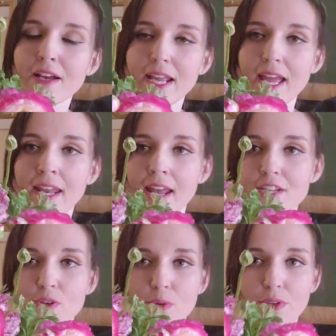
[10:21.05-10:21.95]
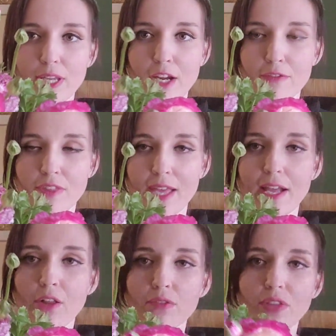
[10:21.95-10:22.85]
Again, I don't really care for that
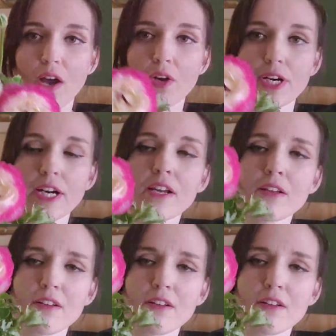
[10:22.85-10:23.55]
yellow flower.